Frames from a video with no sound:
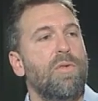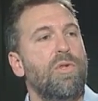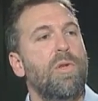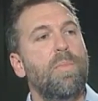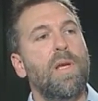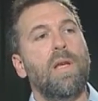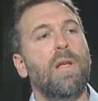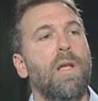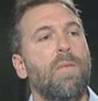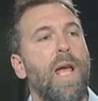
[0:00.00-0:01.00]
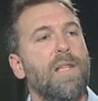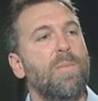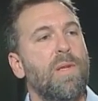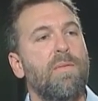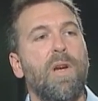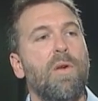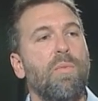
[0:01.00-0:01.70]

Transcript: should be and has been very